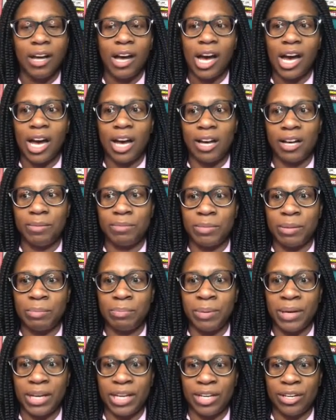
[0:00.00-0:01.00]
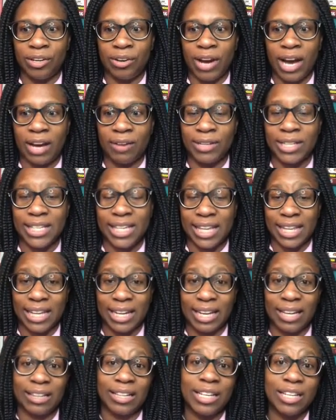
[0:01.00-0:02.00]
But, I would say that
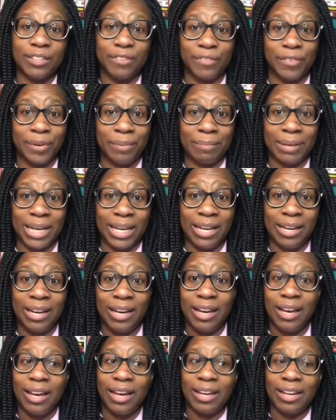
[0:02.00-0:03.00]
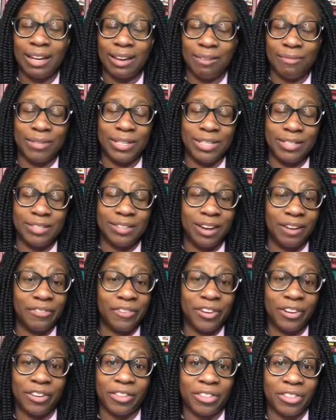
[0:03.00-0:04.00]
at least for me, it was
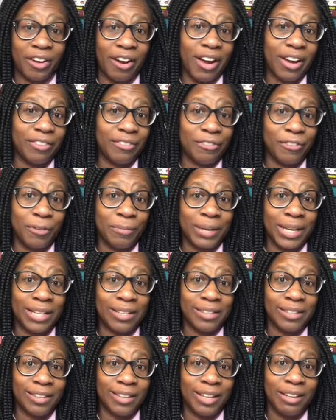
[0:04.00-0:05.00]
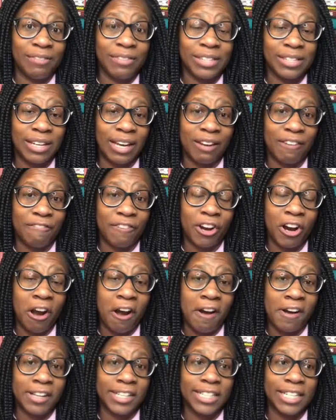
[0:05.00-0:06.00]
never a thought for me to leave state for
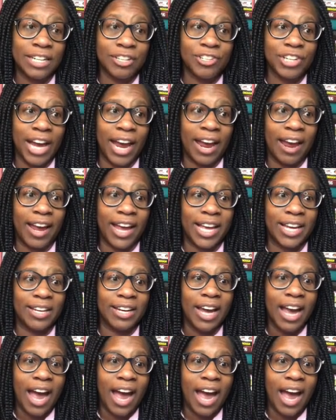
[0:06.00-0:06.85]
college, and